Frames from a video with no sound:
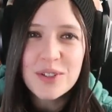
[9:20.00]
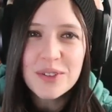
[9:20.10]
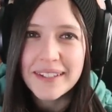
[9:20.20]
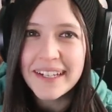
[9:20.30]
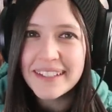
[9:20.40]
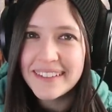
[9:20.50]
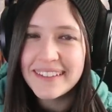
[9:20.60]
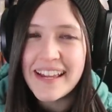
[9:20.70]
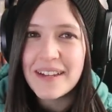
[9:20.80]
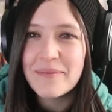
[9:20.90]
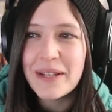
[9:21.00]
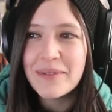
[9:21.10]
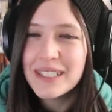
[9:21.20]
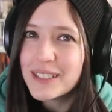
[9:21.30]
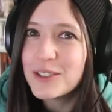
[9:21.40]
would you think that
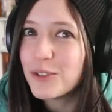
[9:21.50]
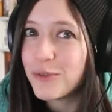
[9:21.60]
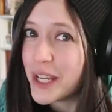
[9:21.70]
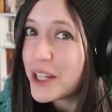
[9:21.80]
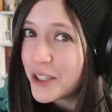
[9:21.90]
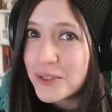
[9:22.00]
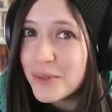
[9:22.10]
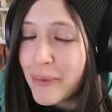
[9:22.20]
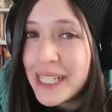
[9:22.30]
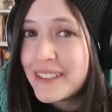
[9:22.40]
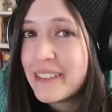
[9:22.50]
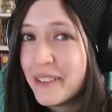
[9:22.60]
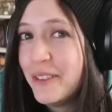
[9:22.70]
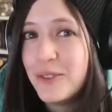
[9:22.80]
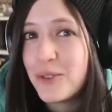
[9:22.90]
maybe Littlefinger might
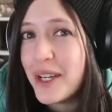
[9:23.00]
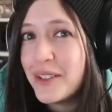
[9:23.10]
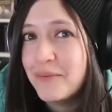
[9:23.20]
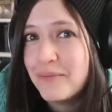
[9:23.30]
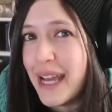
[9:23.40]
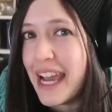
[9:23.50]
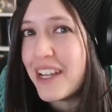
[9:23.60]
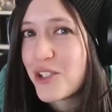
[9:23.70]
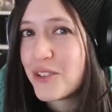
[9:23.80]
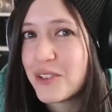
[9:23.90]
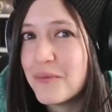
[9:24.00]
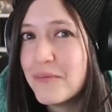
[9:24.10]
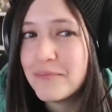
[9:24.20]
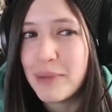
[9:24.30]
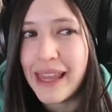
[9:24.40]
still try to hatch
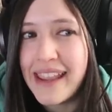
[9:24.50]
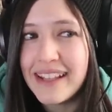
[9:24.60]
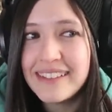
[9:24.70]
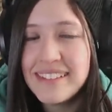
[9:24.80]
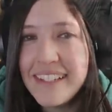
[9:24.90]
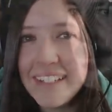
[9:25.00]
some plans